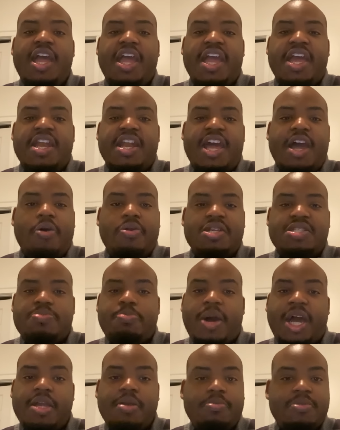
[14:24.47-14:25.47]
and now this
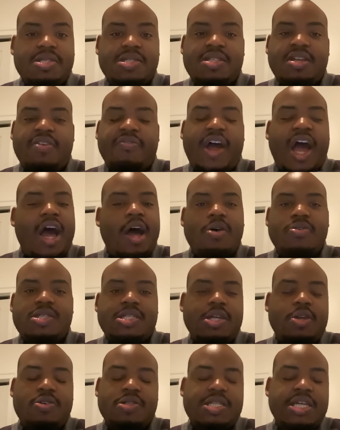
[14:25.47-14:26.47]
pipe and stuff, I don't
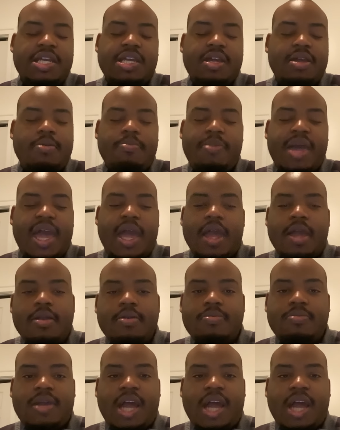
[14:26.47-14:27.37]
see her taking him back.